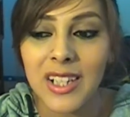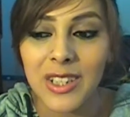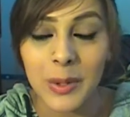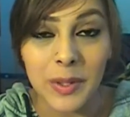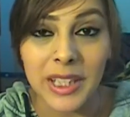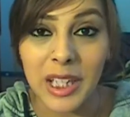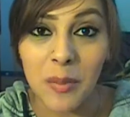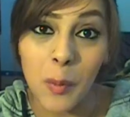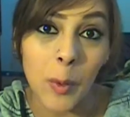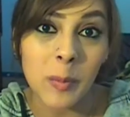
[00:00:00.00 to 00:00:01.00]
so we can
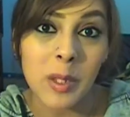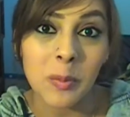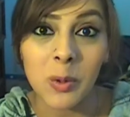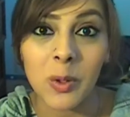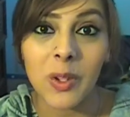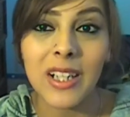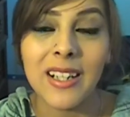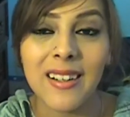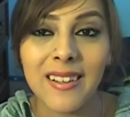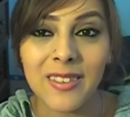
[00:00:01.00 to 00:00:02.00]
get more people
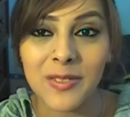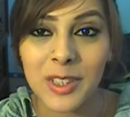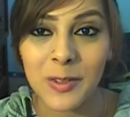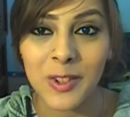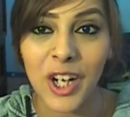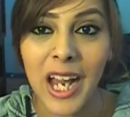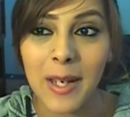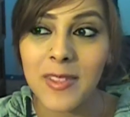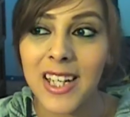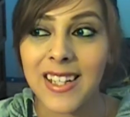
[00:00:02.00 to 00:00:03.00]

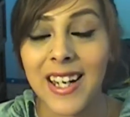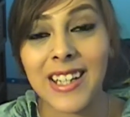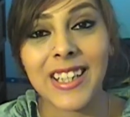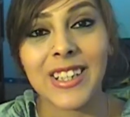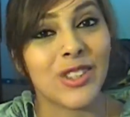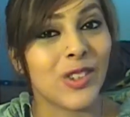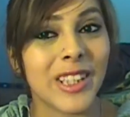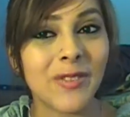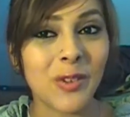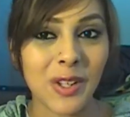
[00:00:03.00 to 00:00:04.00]
subscribed and I can do a
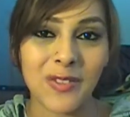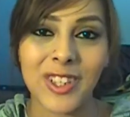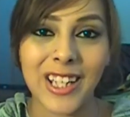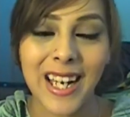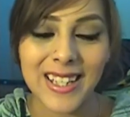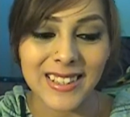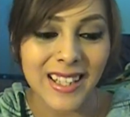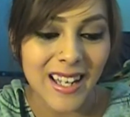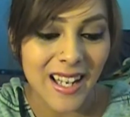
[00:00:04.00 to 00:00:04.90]
giveaway for you guys.